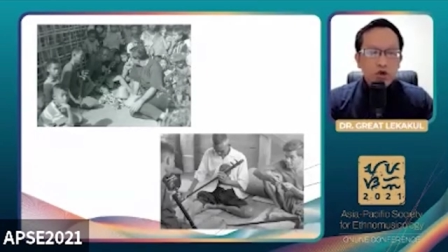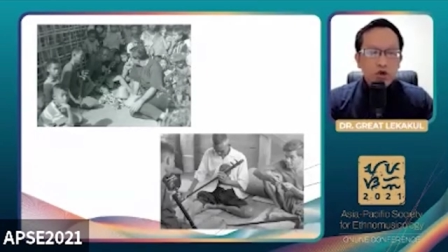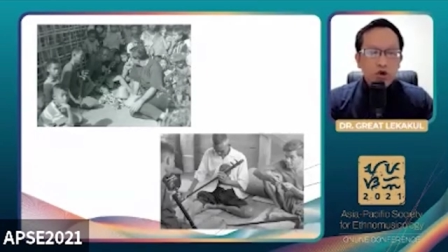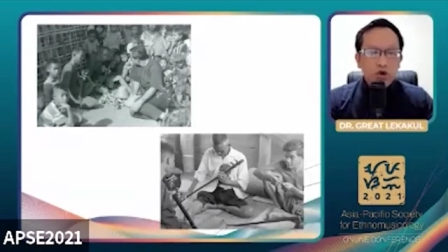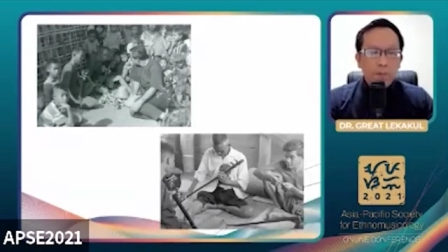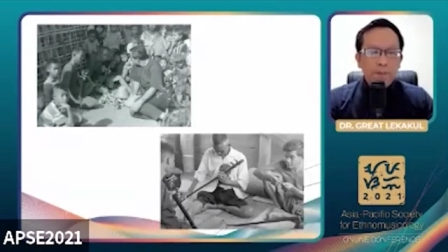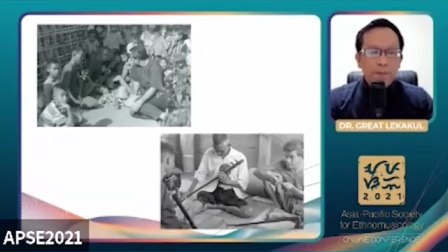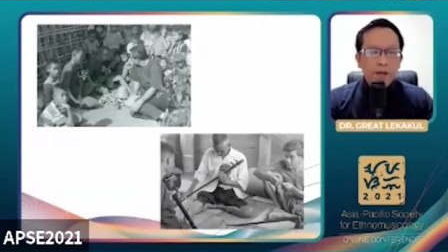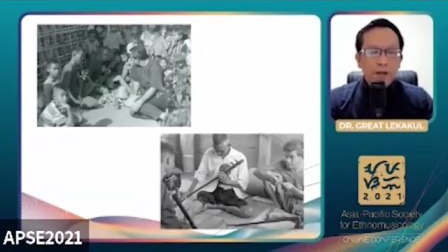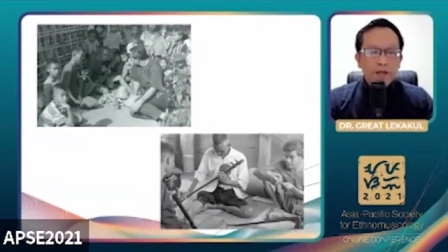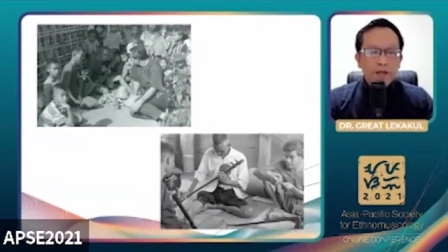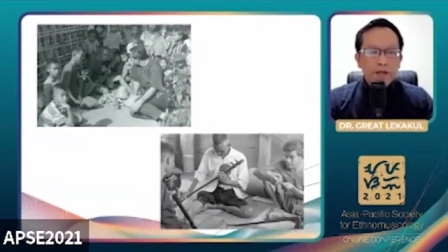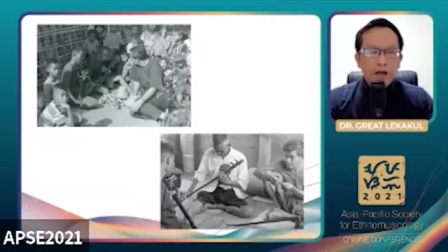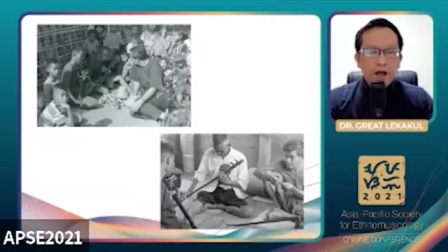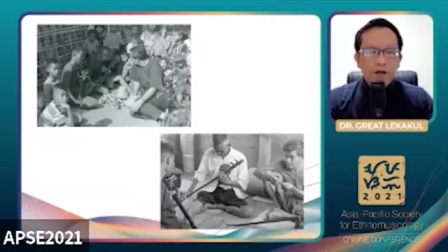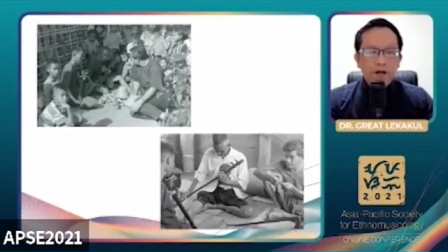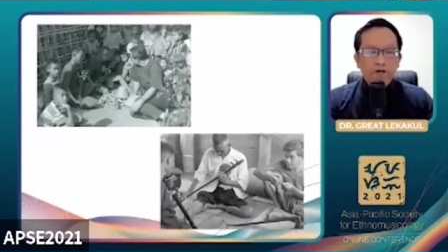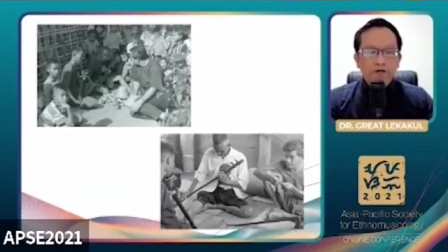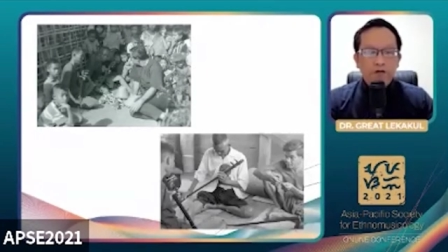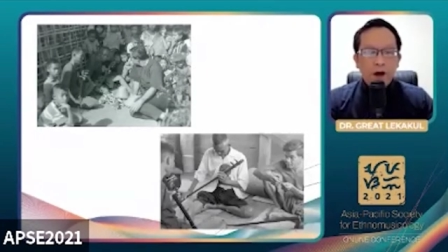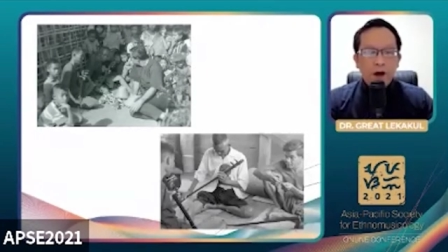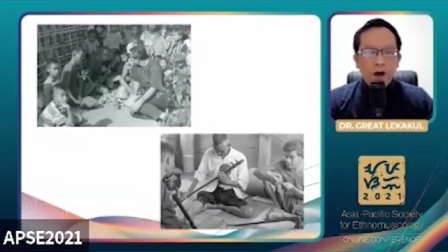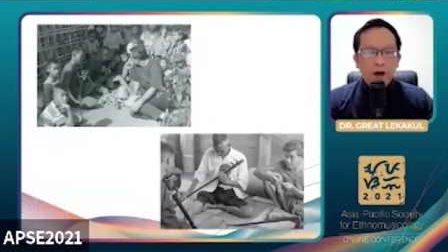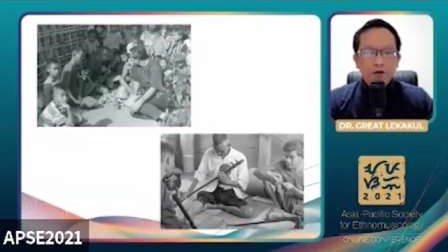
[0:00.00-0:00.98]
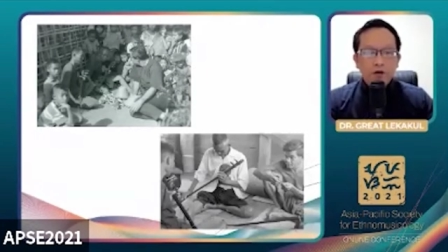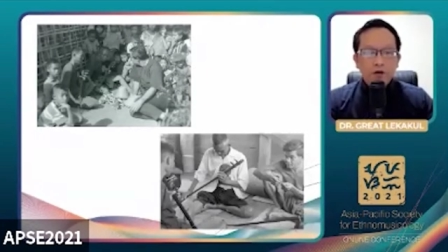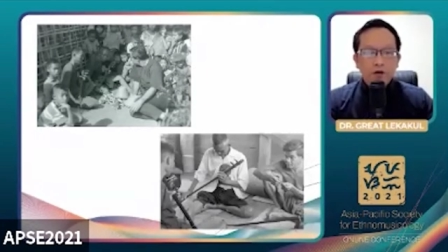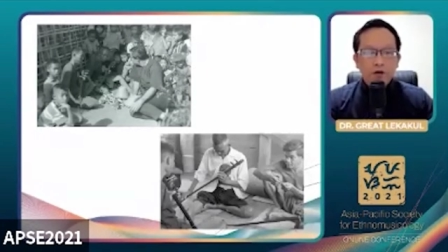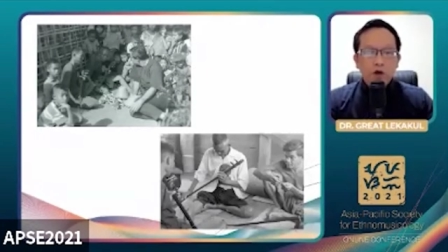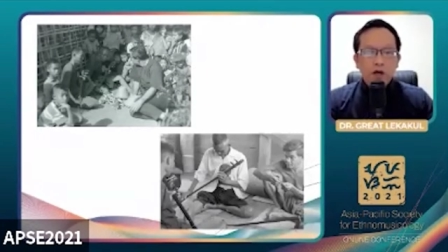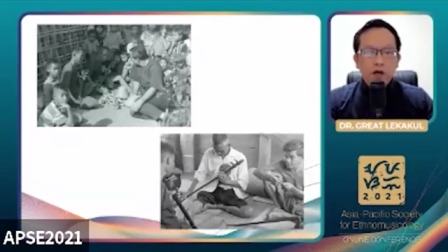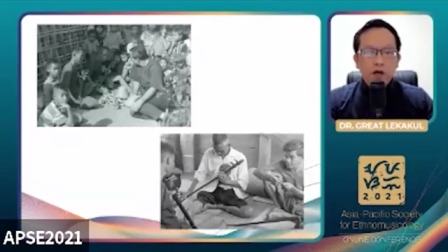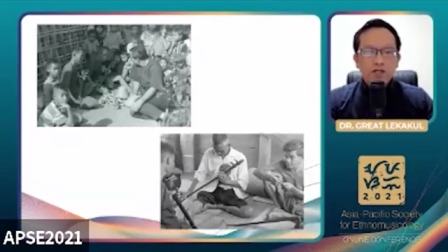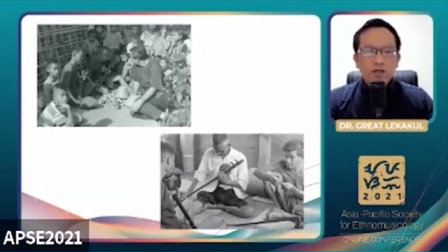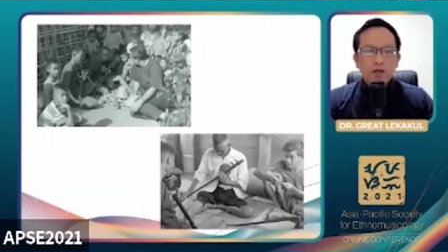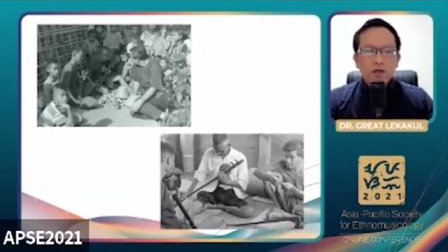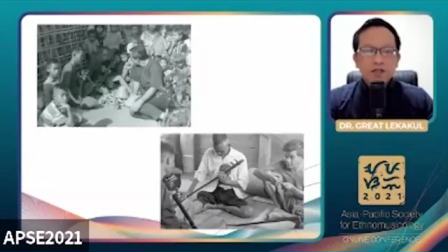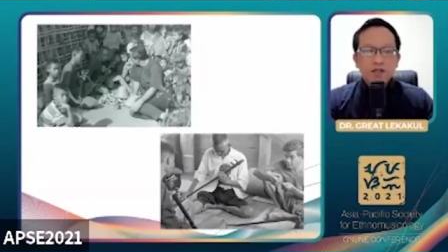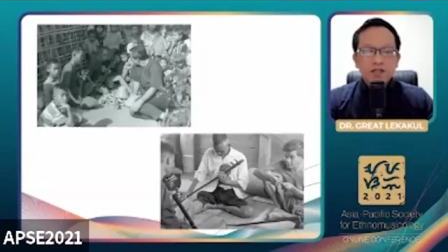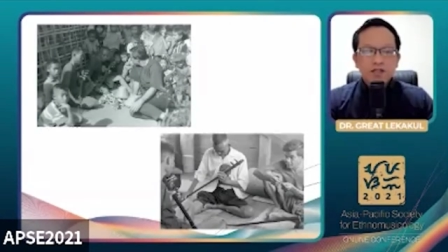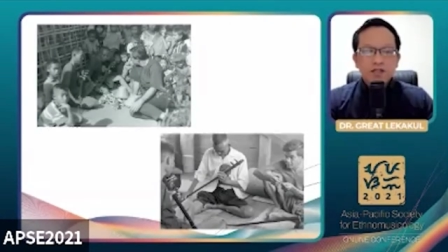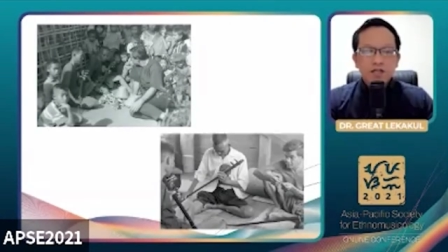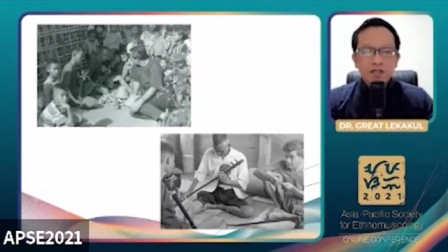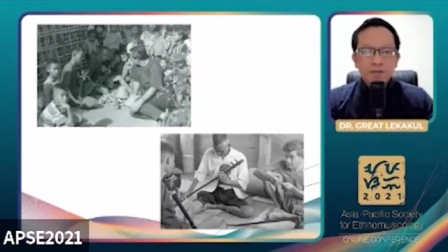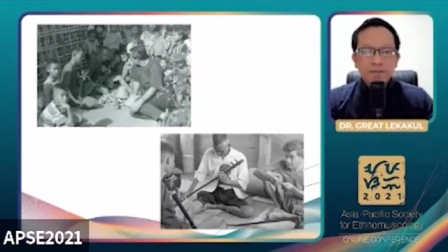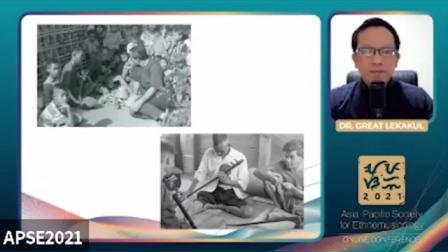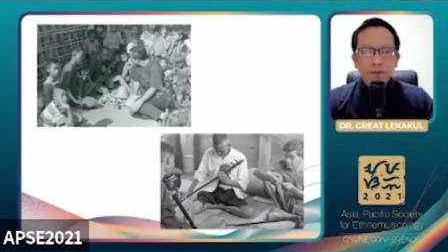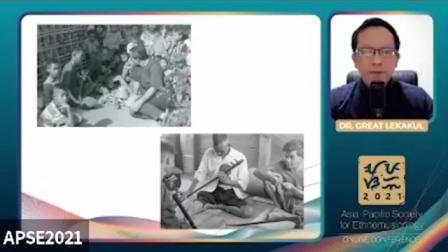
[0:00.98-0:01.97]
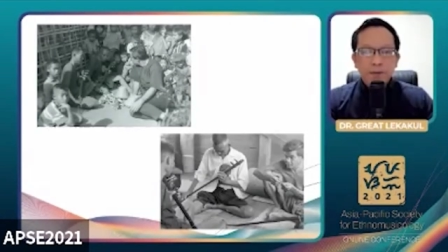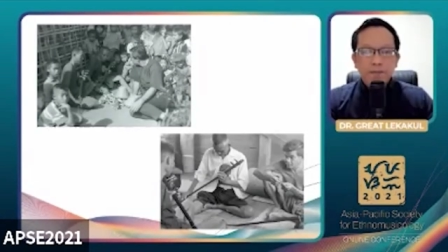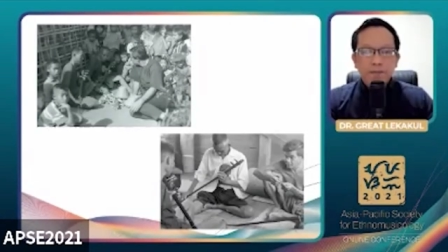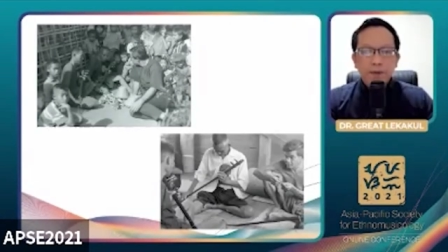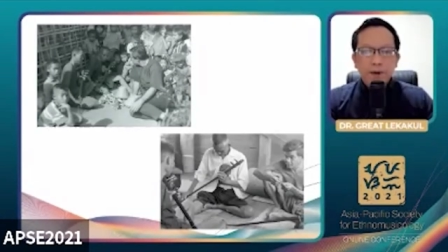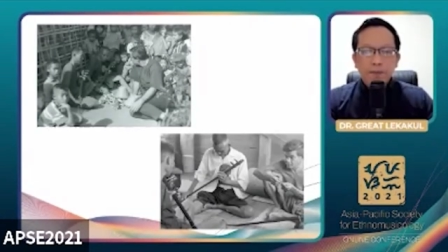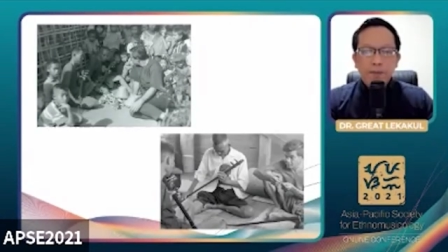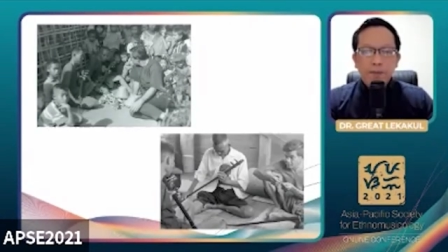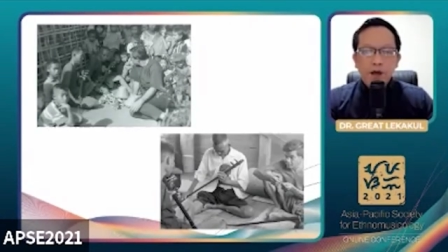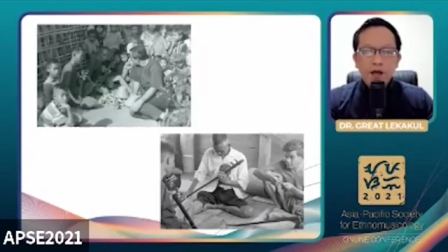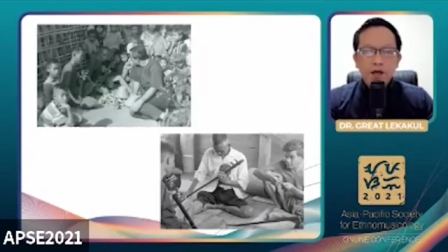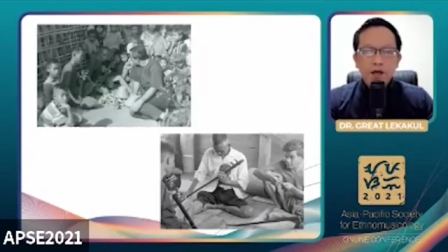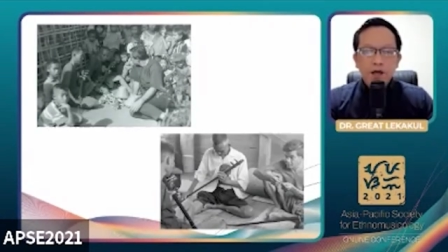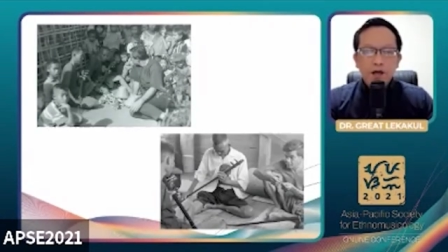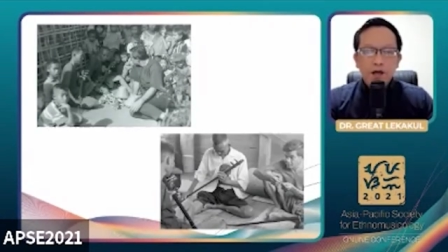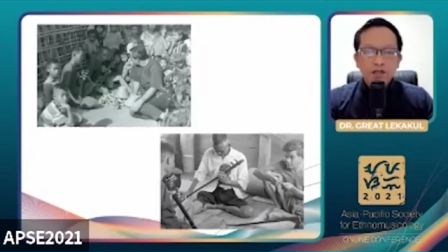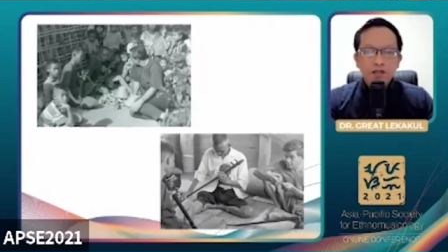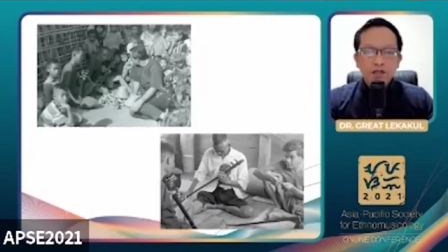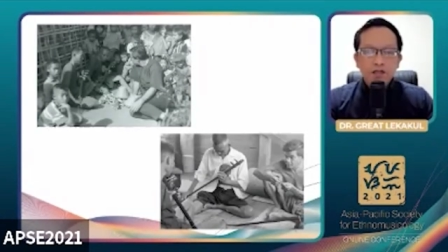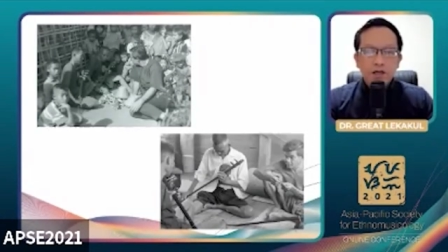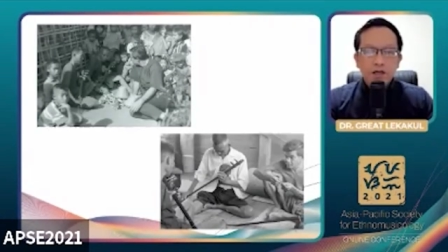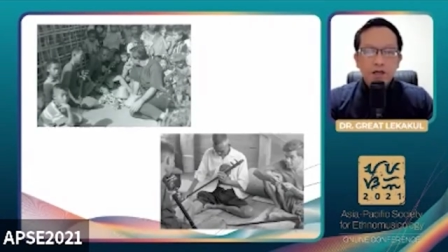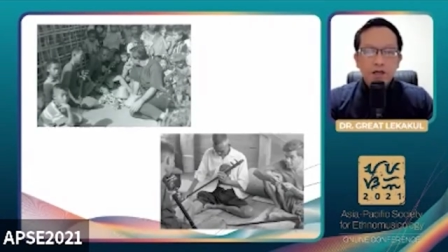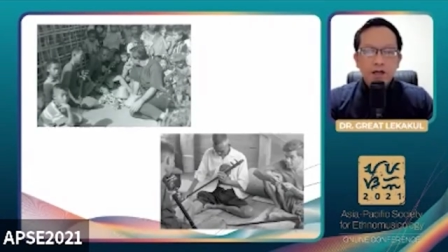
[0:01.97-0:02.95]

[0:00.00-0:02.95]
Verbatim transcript: Gerald P. Dyck found the rest six Phin Pia players